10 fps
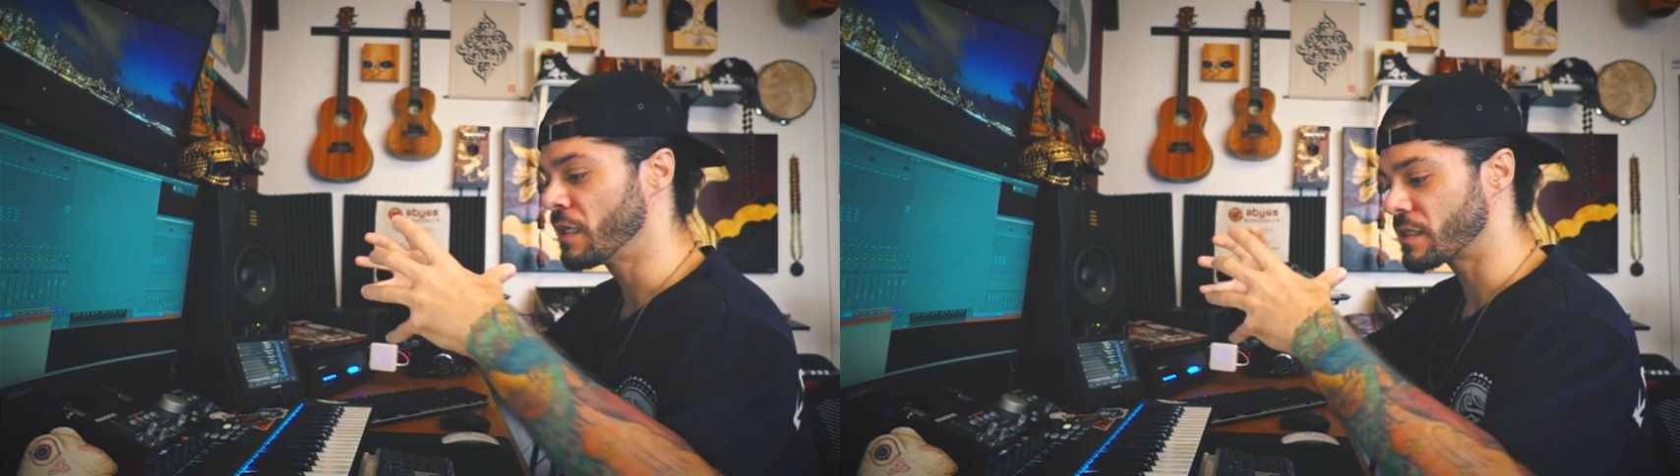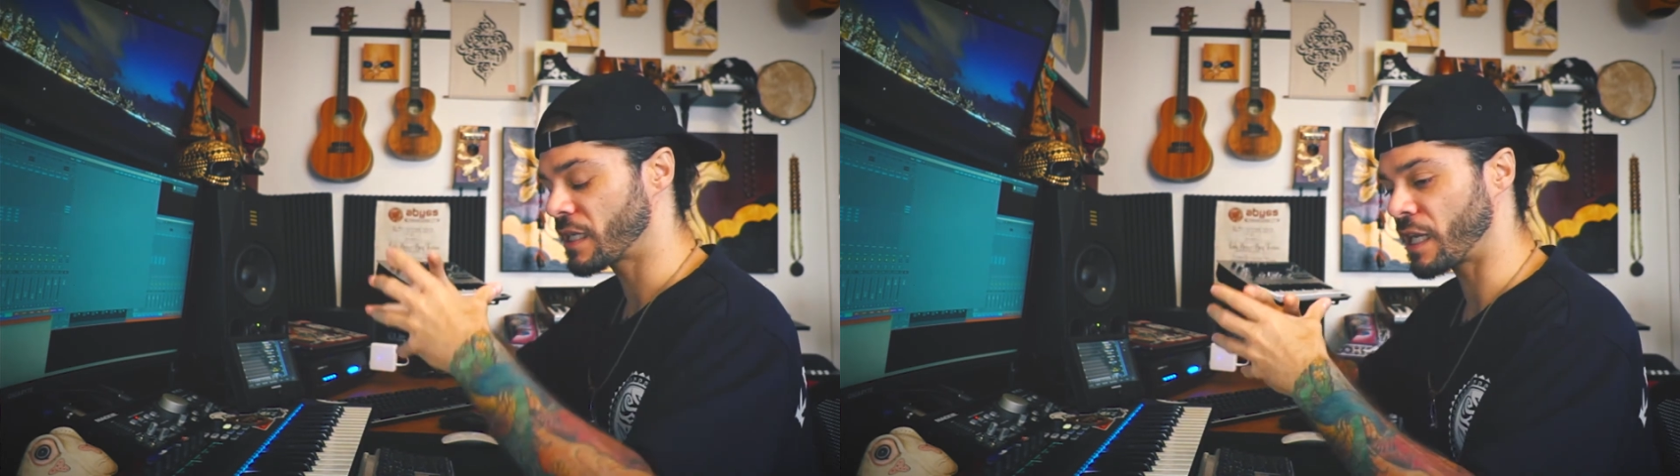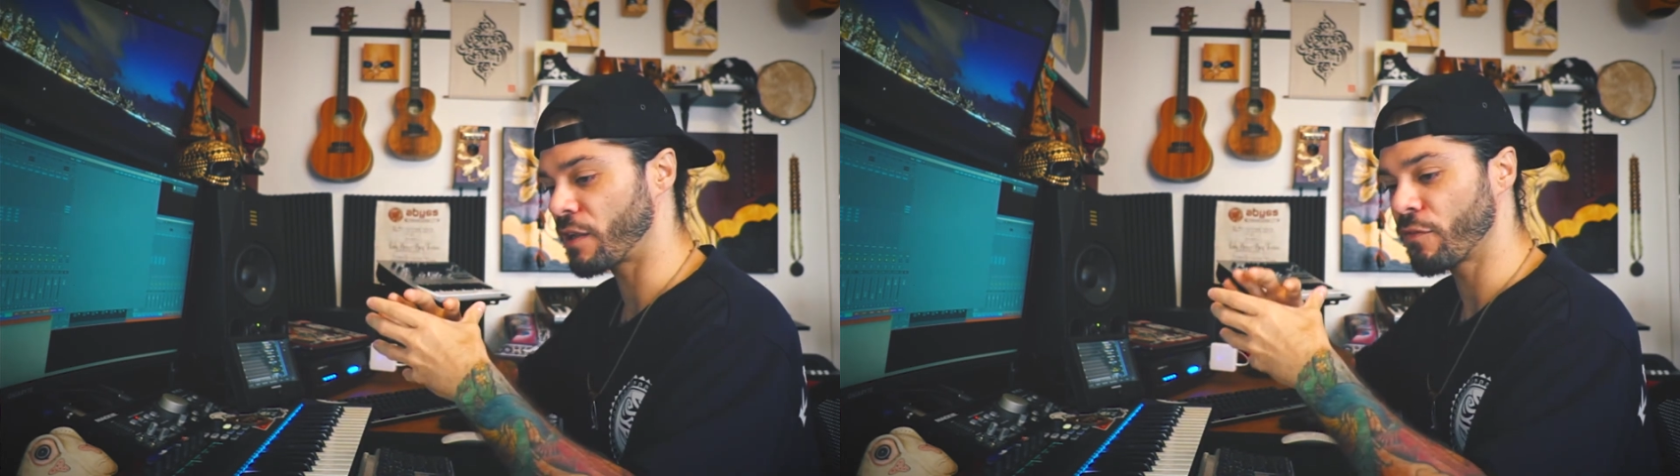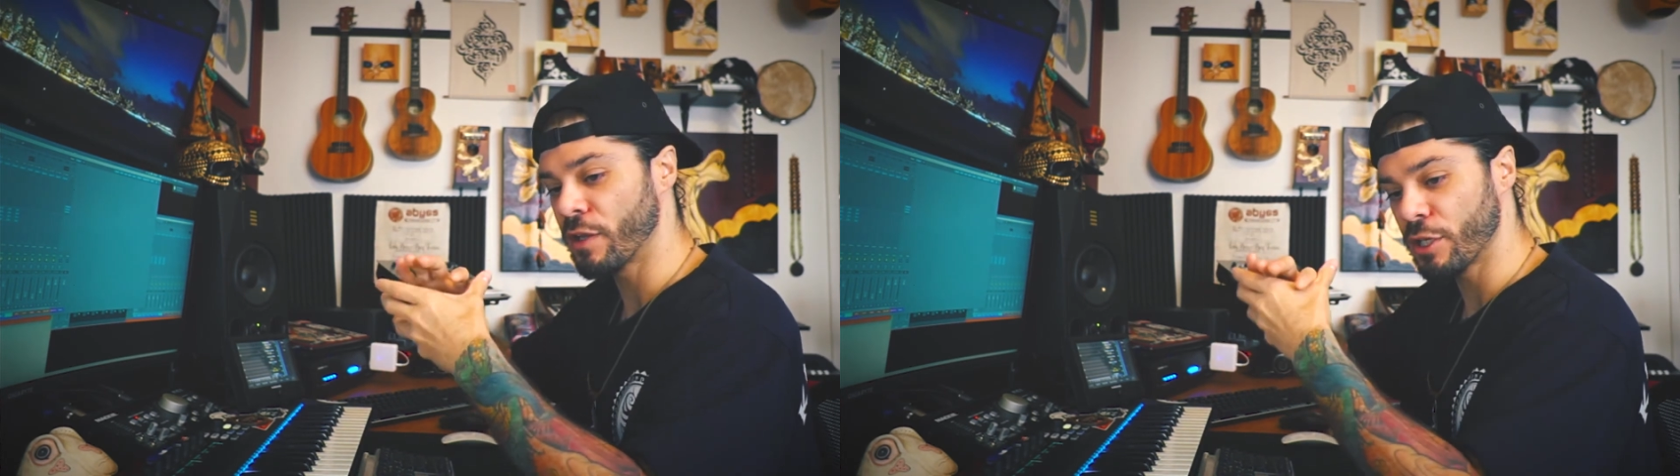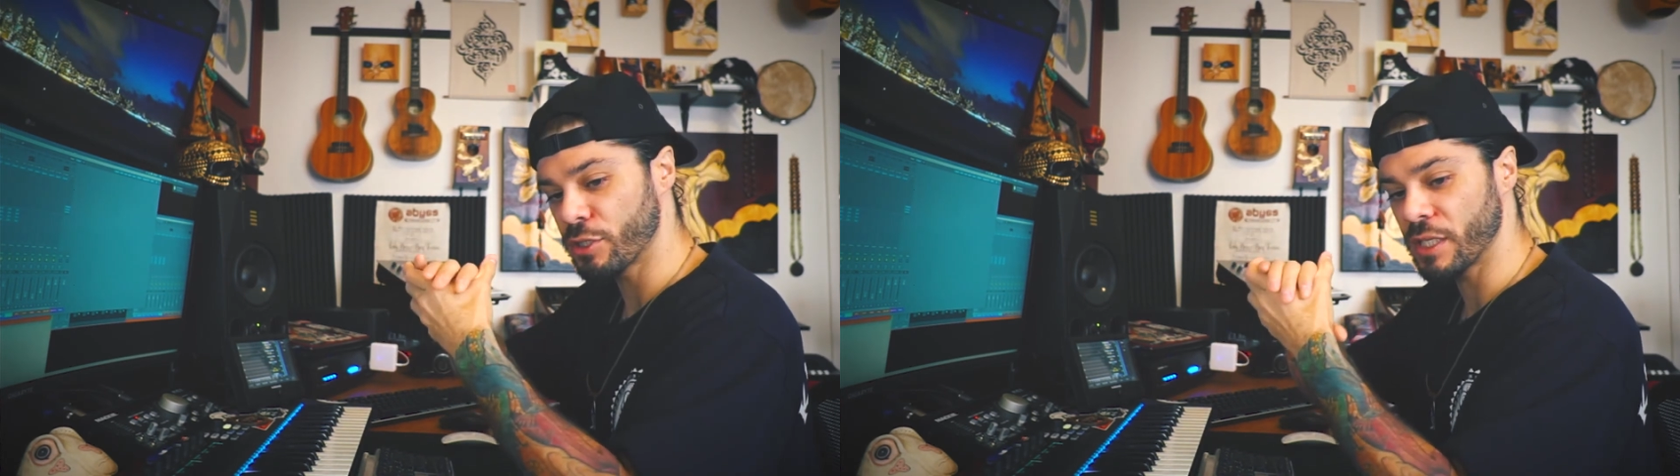to kind of
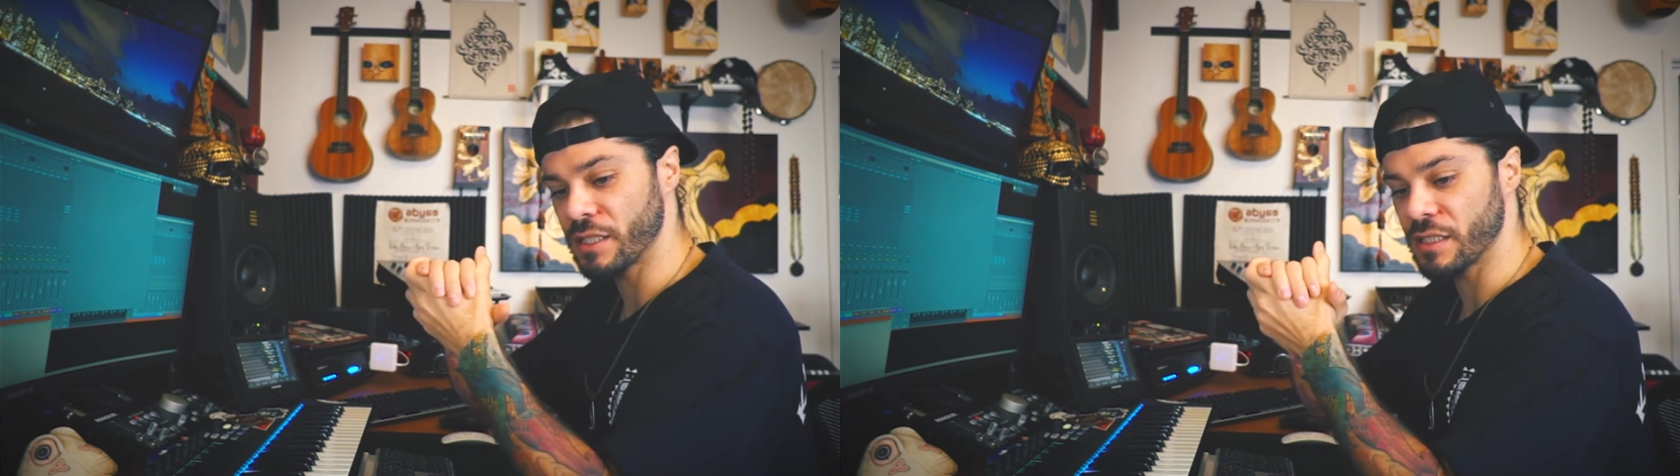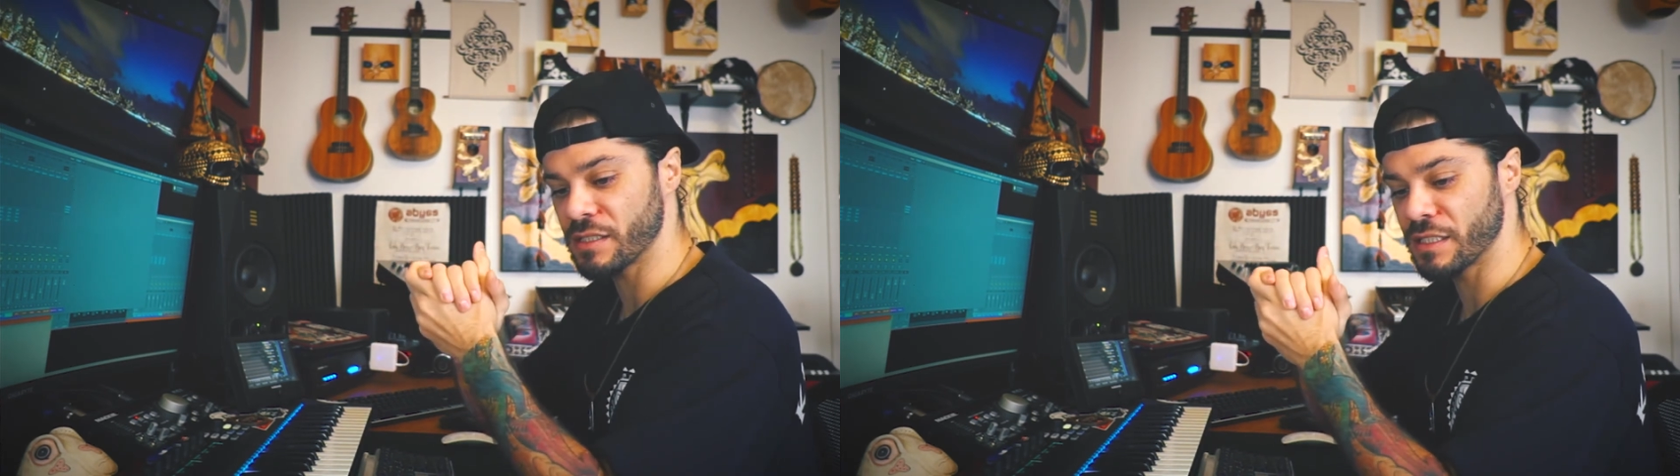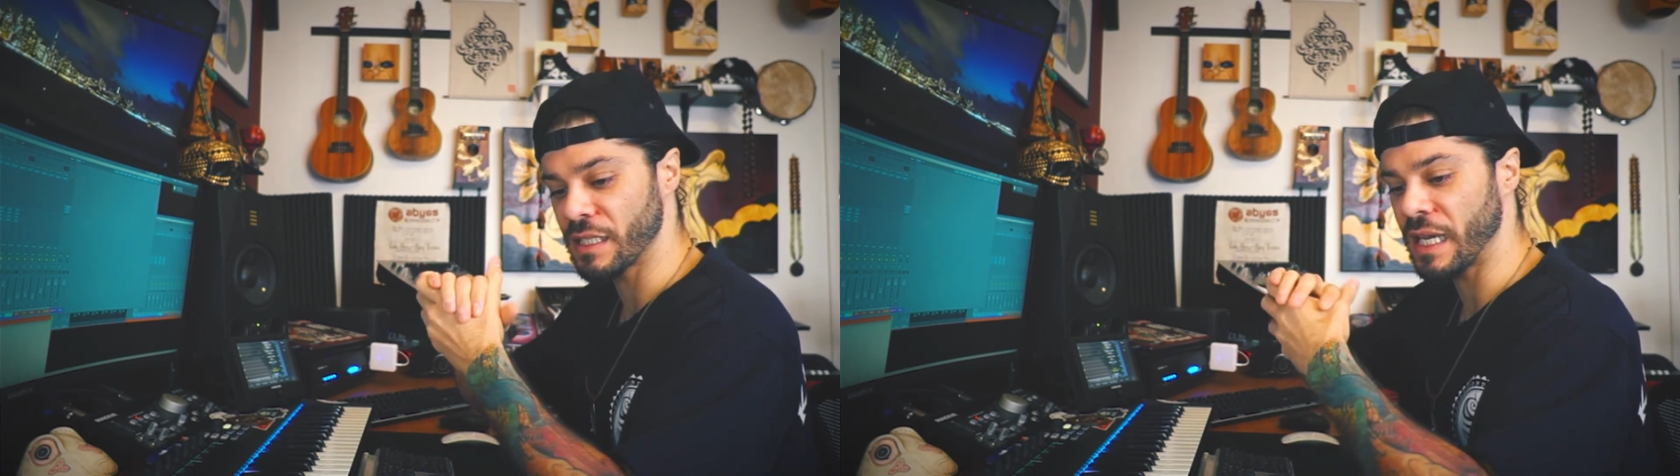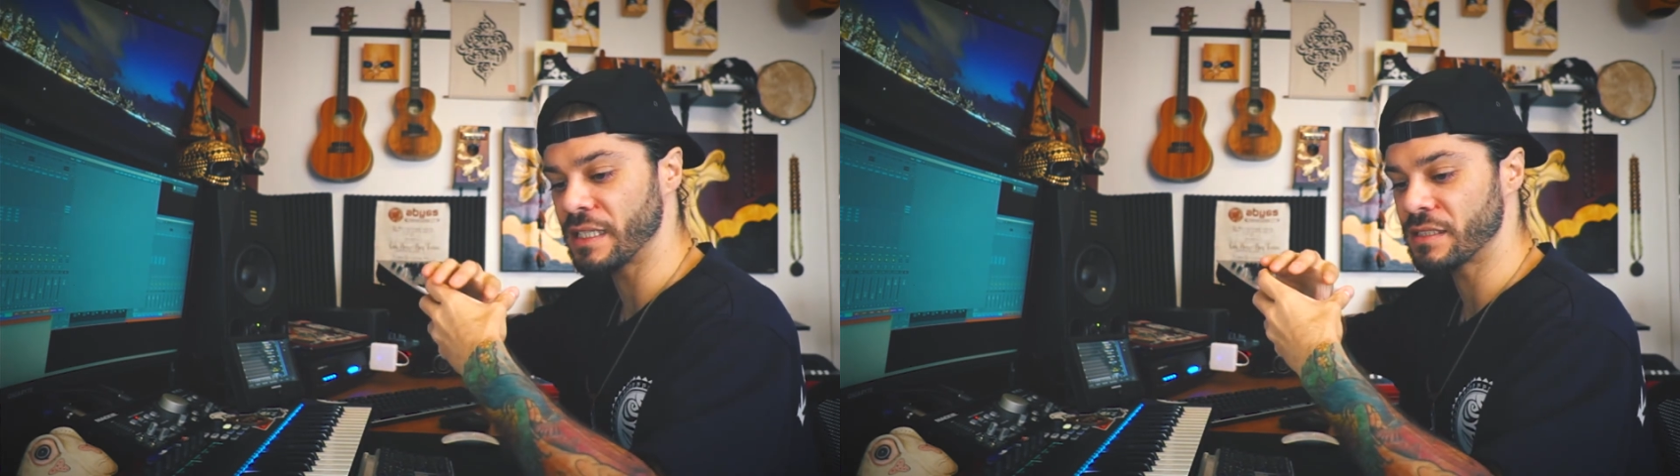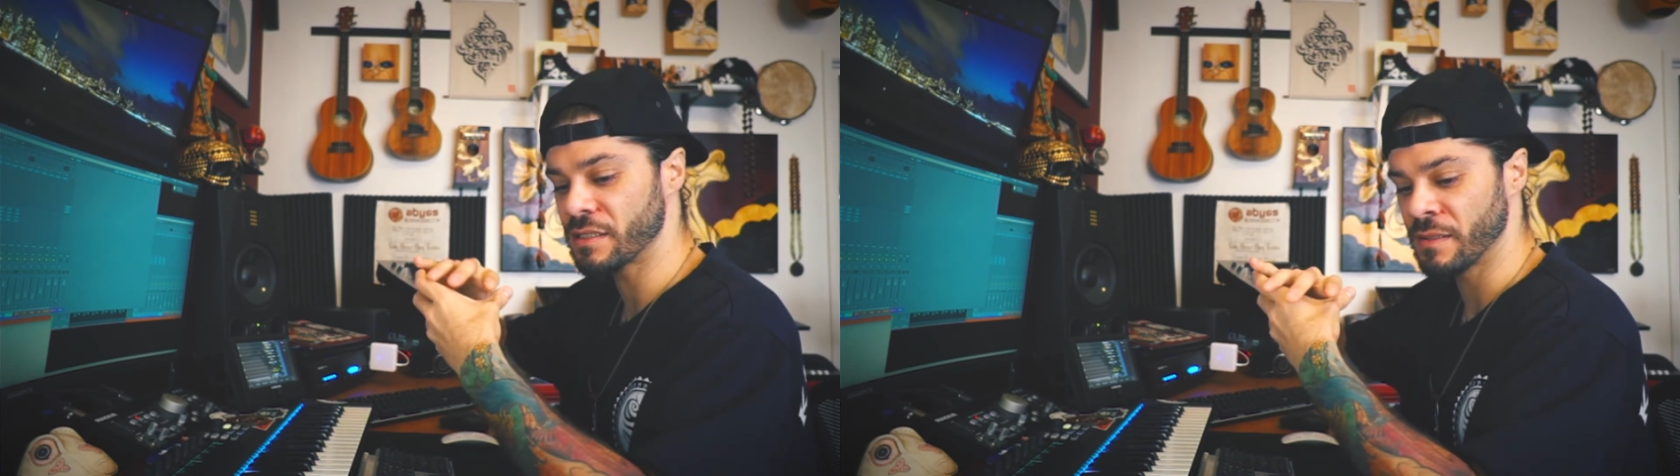create this
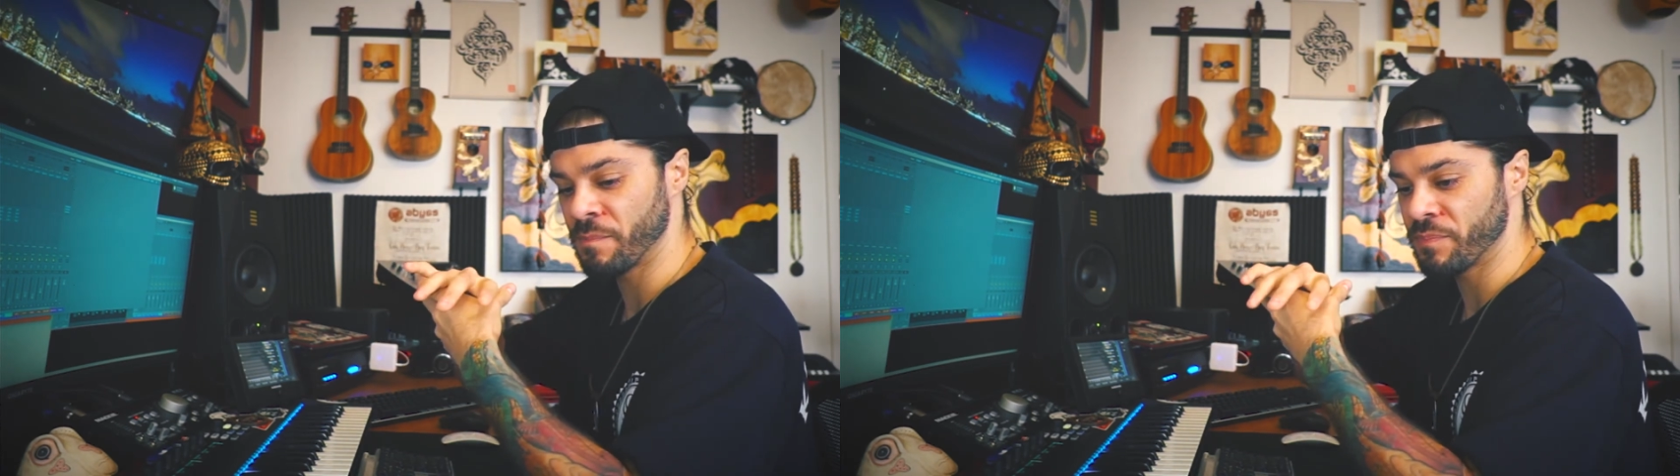nice,